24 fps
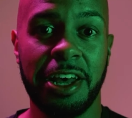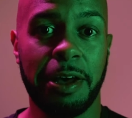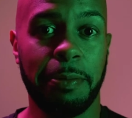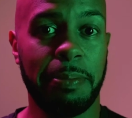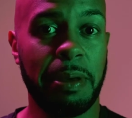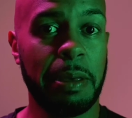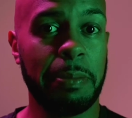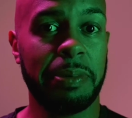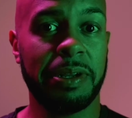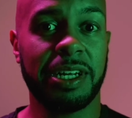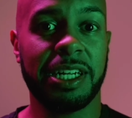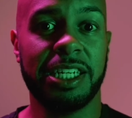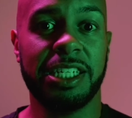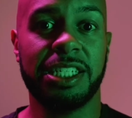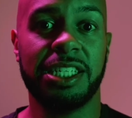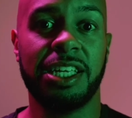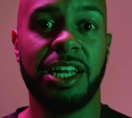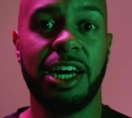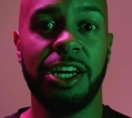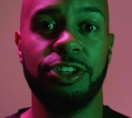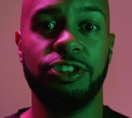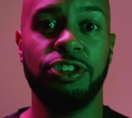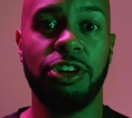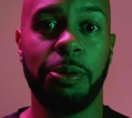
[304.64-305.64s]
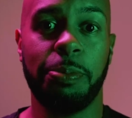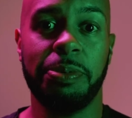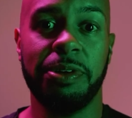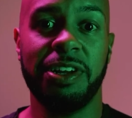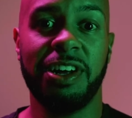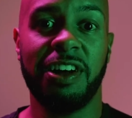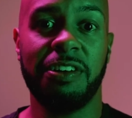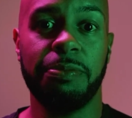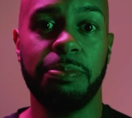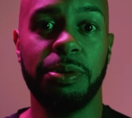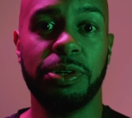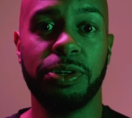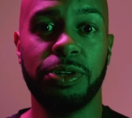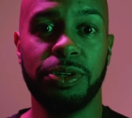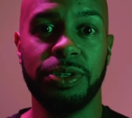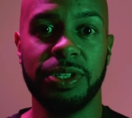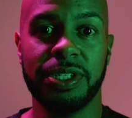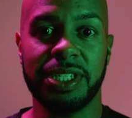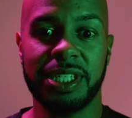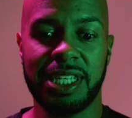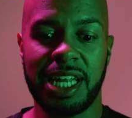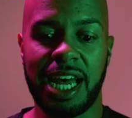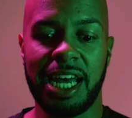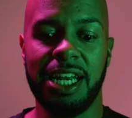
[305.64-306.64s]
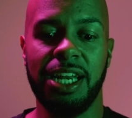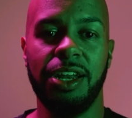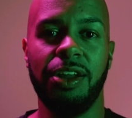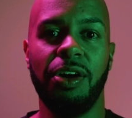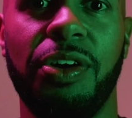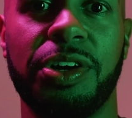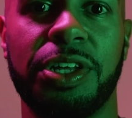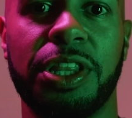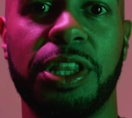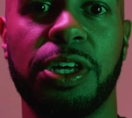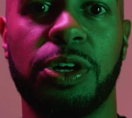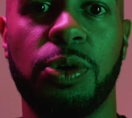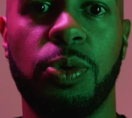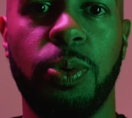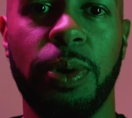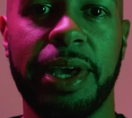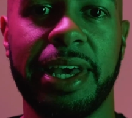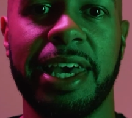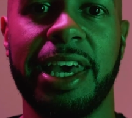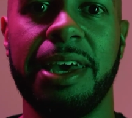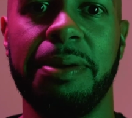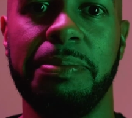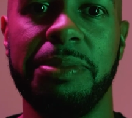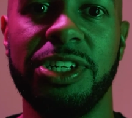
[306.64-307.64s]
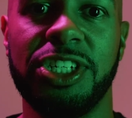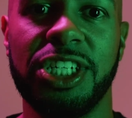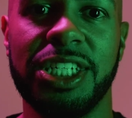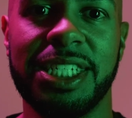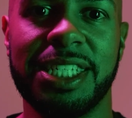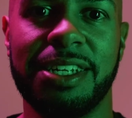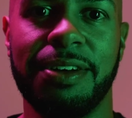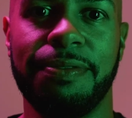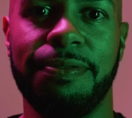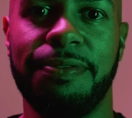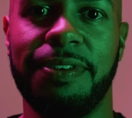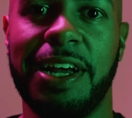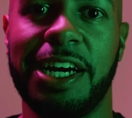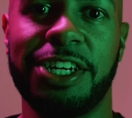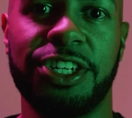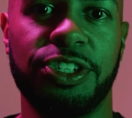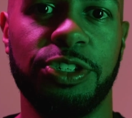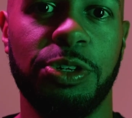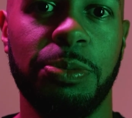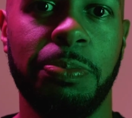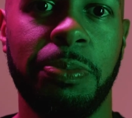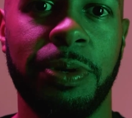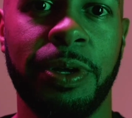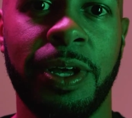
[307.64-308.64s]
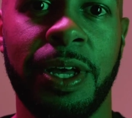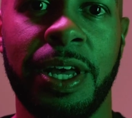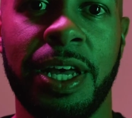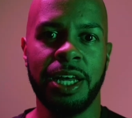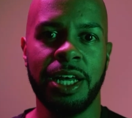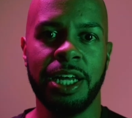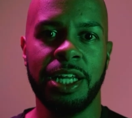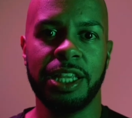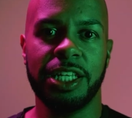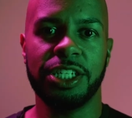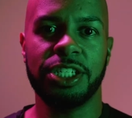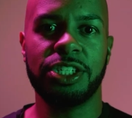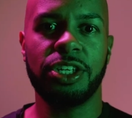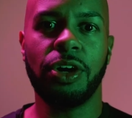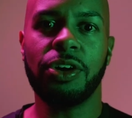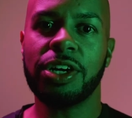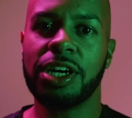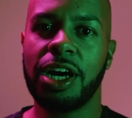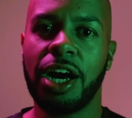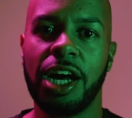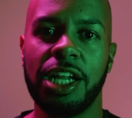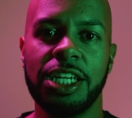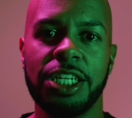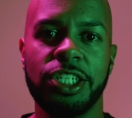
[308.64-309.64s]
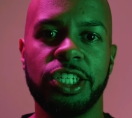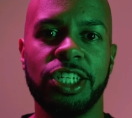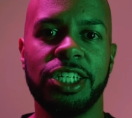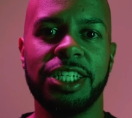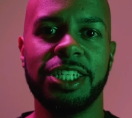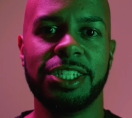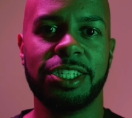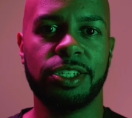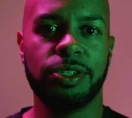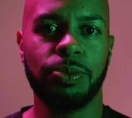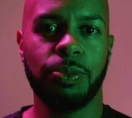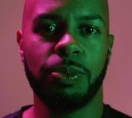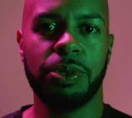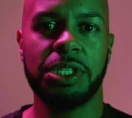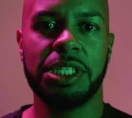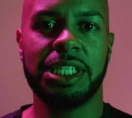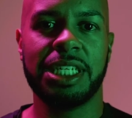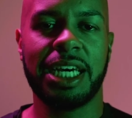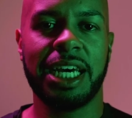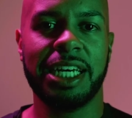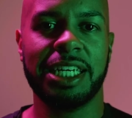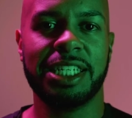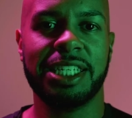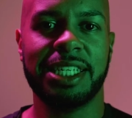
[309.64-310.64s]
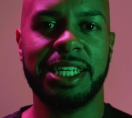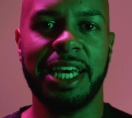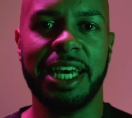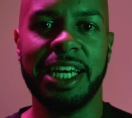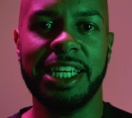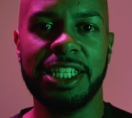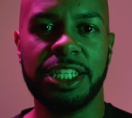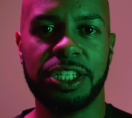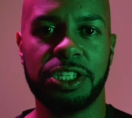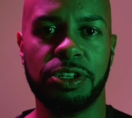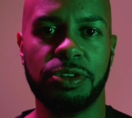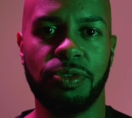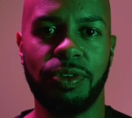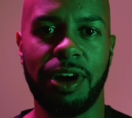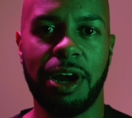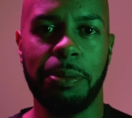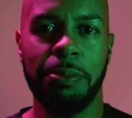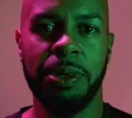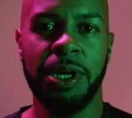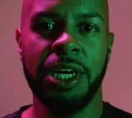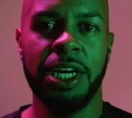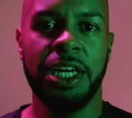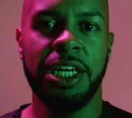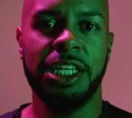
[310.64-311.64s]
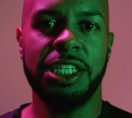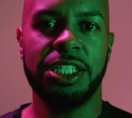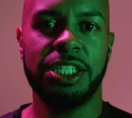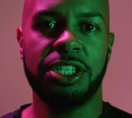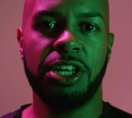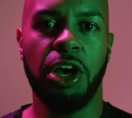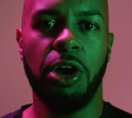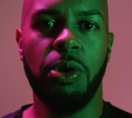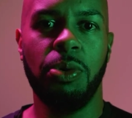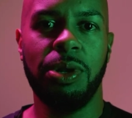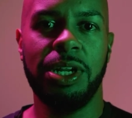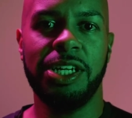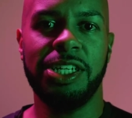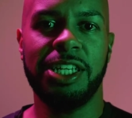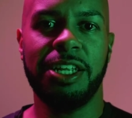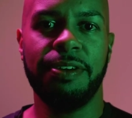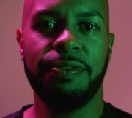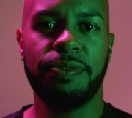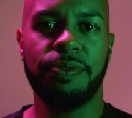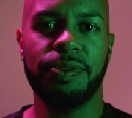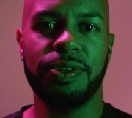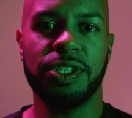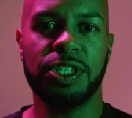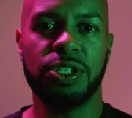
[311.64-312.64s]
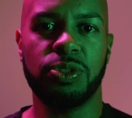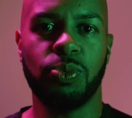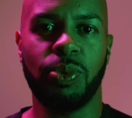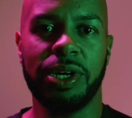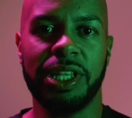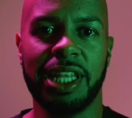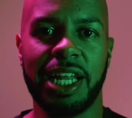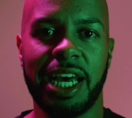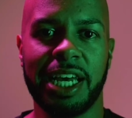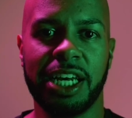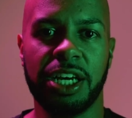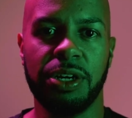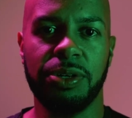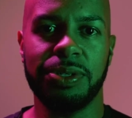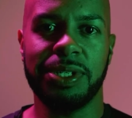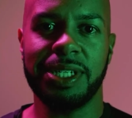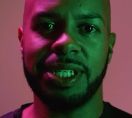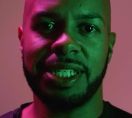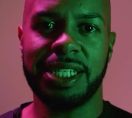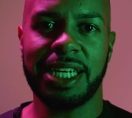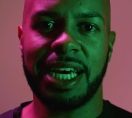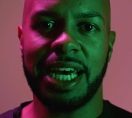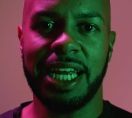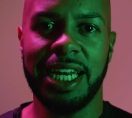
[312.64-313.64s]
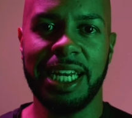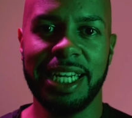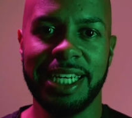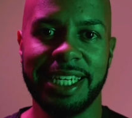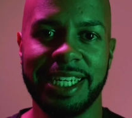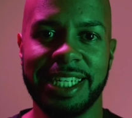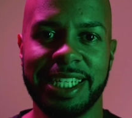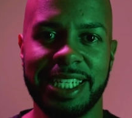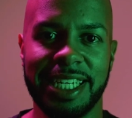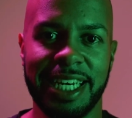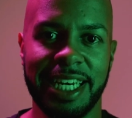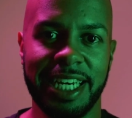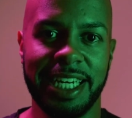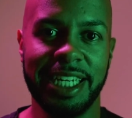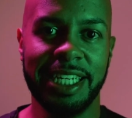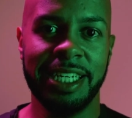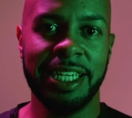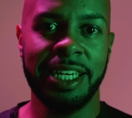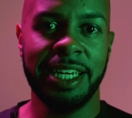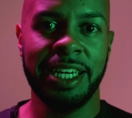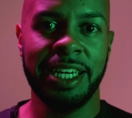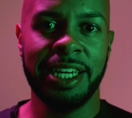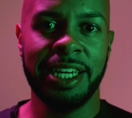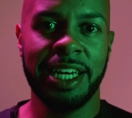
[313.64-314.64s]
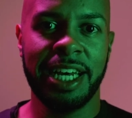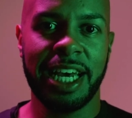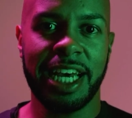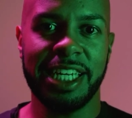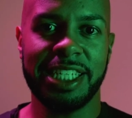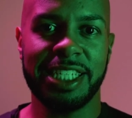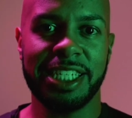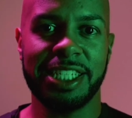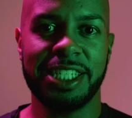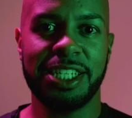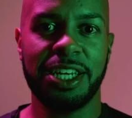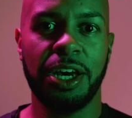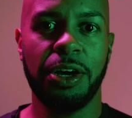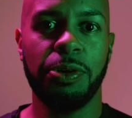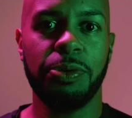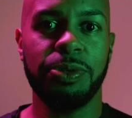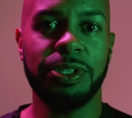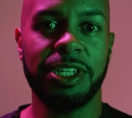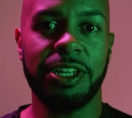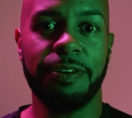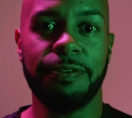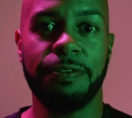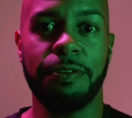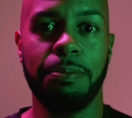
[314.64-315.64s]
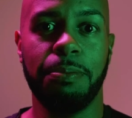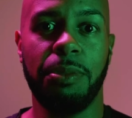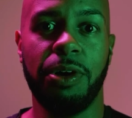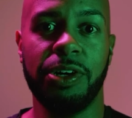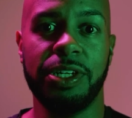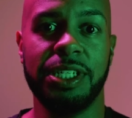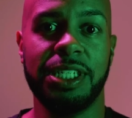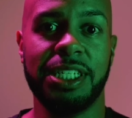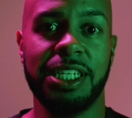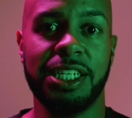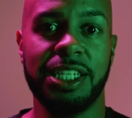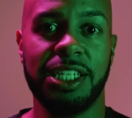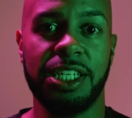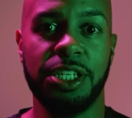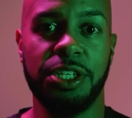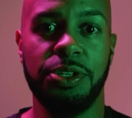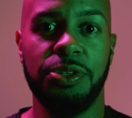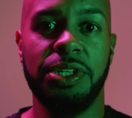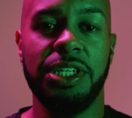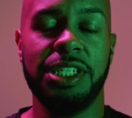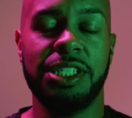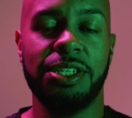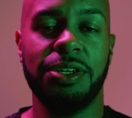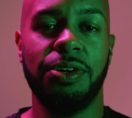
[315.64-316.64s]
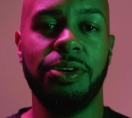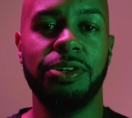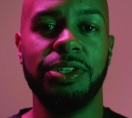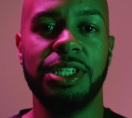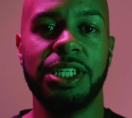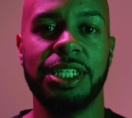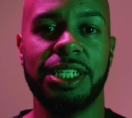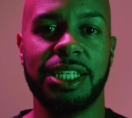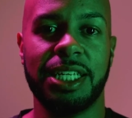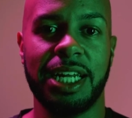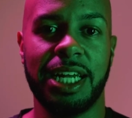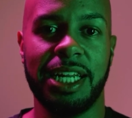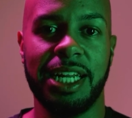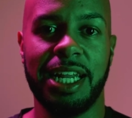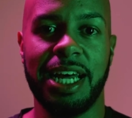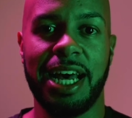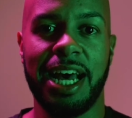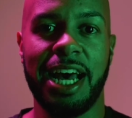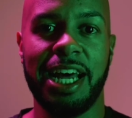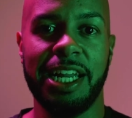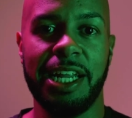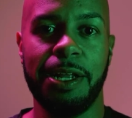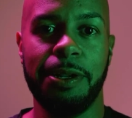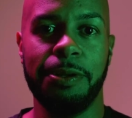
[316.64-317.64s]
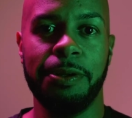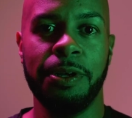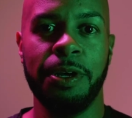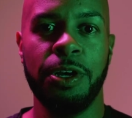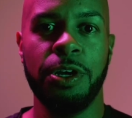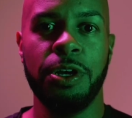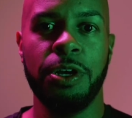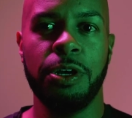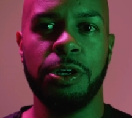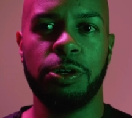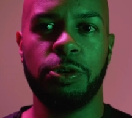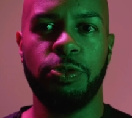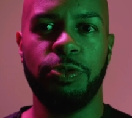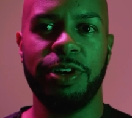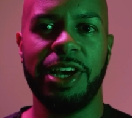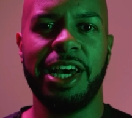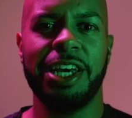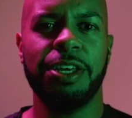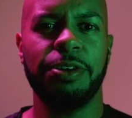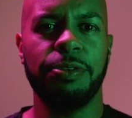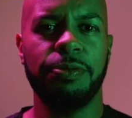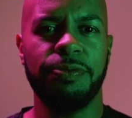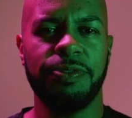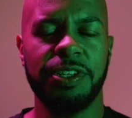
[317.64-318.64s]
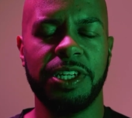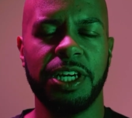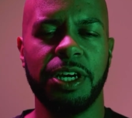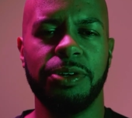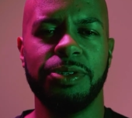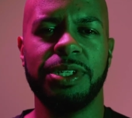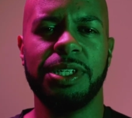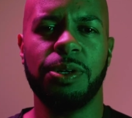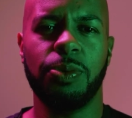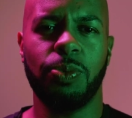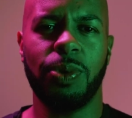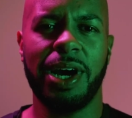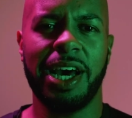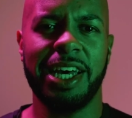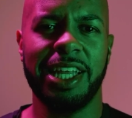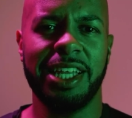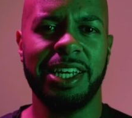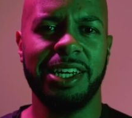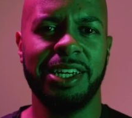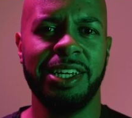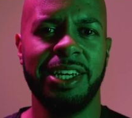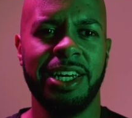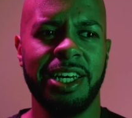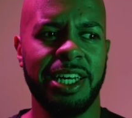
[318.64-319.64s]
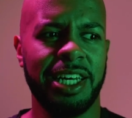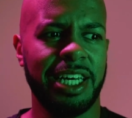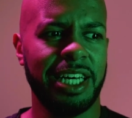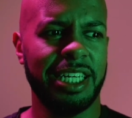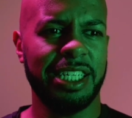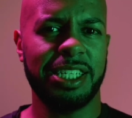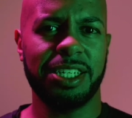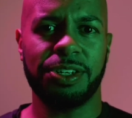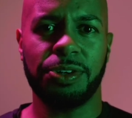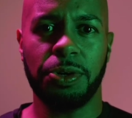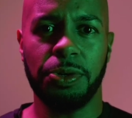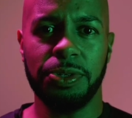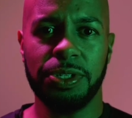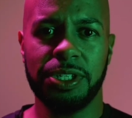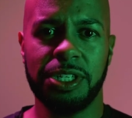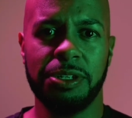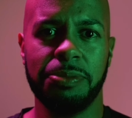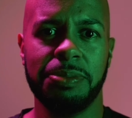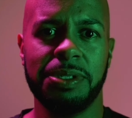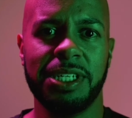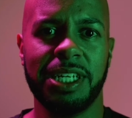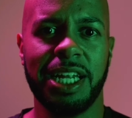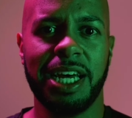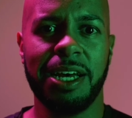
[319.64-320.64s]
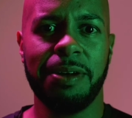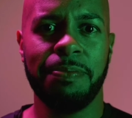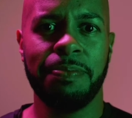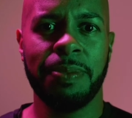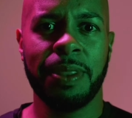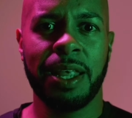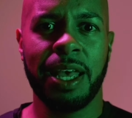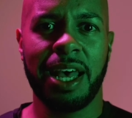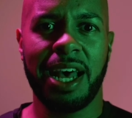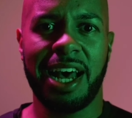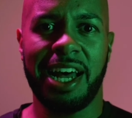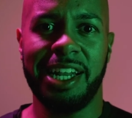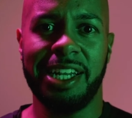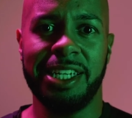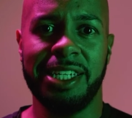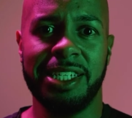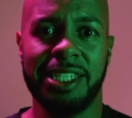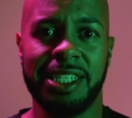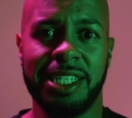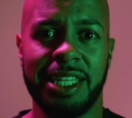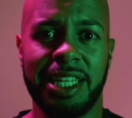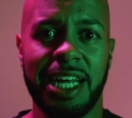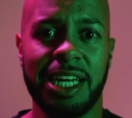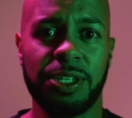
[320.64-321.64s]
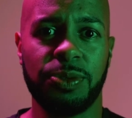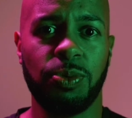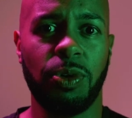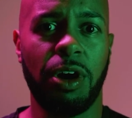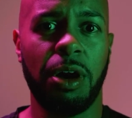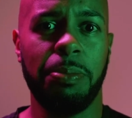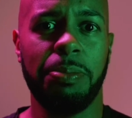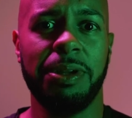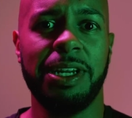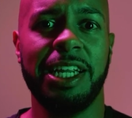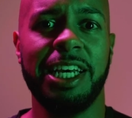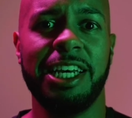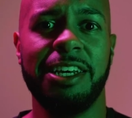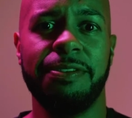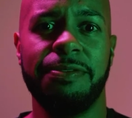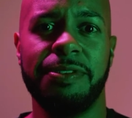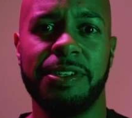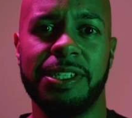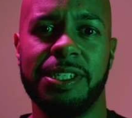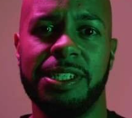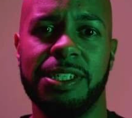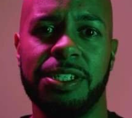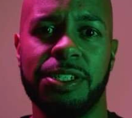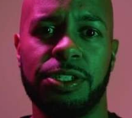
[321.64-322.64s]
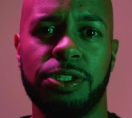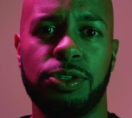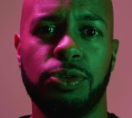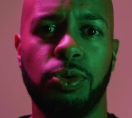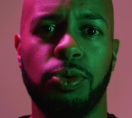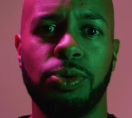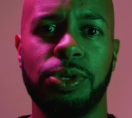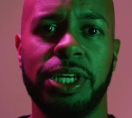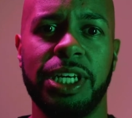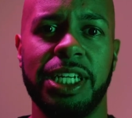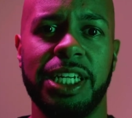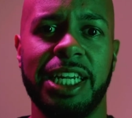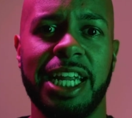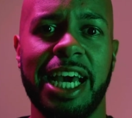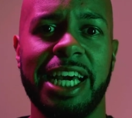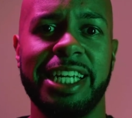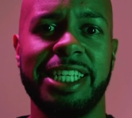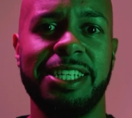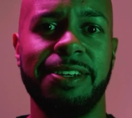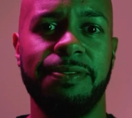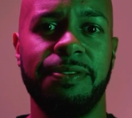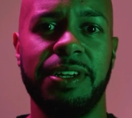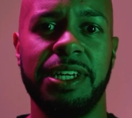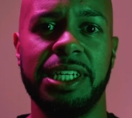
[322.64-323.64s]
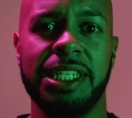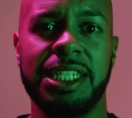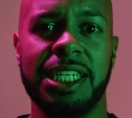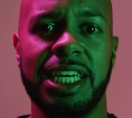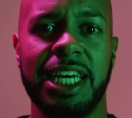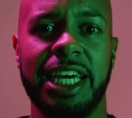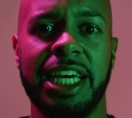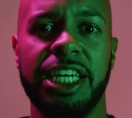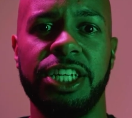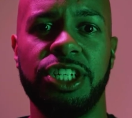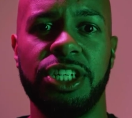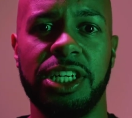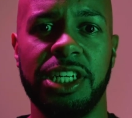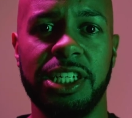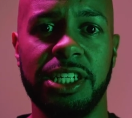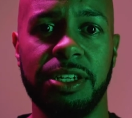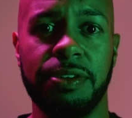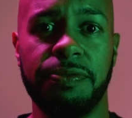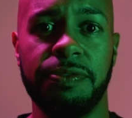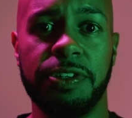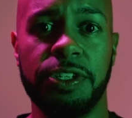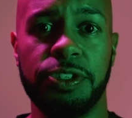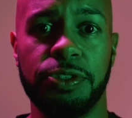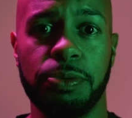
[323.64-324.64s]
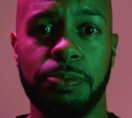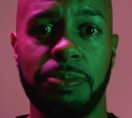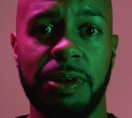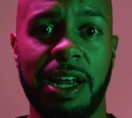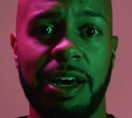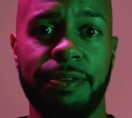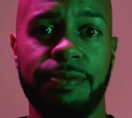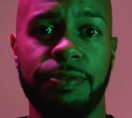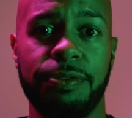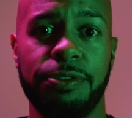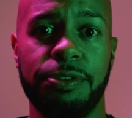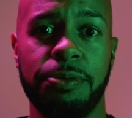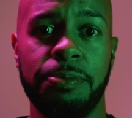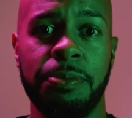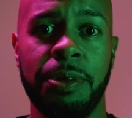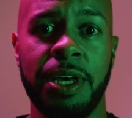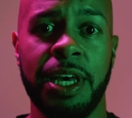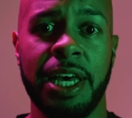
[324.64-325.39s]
and people are going to start dropping off because they like the quick images that flash up. The psychology that someone takes to Instagram is totally different to when they go to, say, LinkedIn. It's a total different mindset, so you need to understand that and then create your videos in a way that it's accustomed to that. And that's why I believe in talking natively to each individual platform.